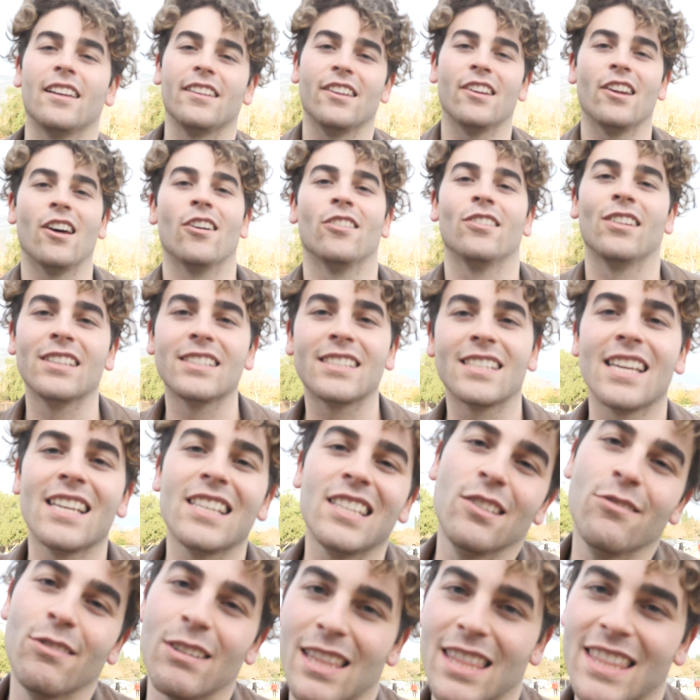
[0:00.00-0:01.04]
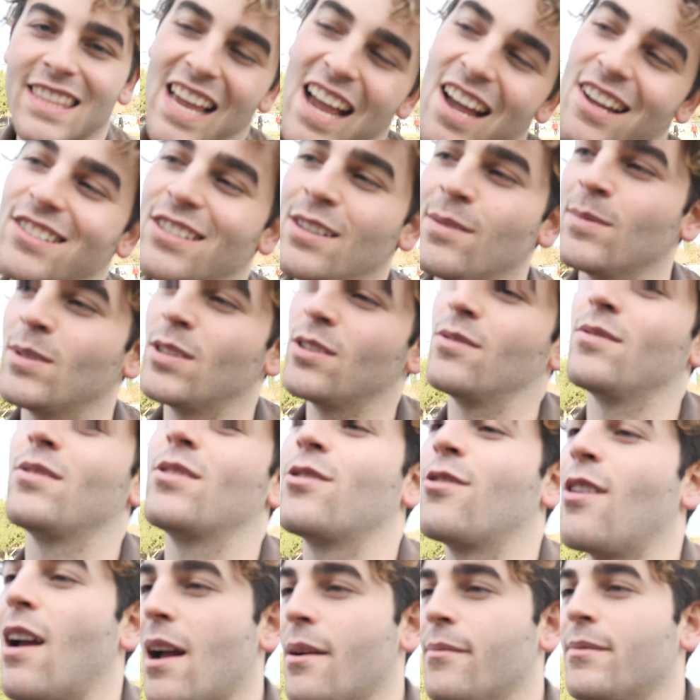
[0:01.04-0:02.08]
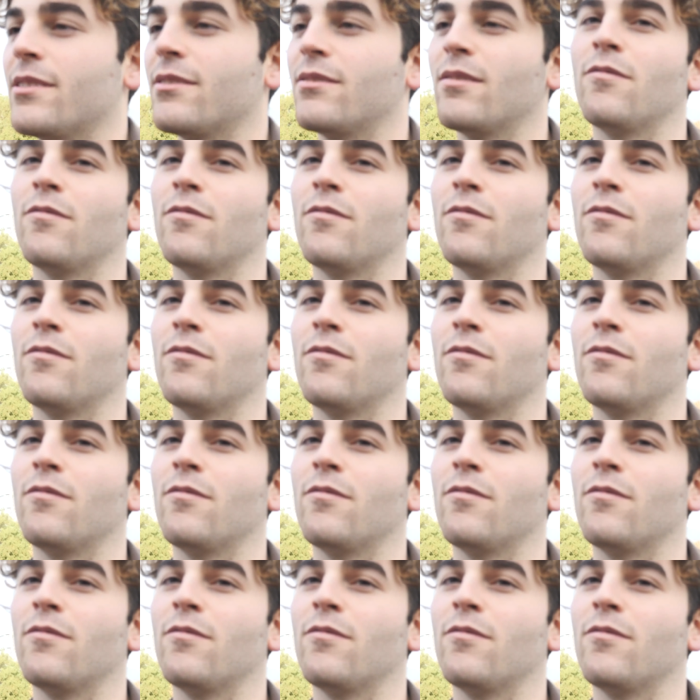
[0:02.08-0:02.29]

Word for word: You know, let's get to a thousand subscribers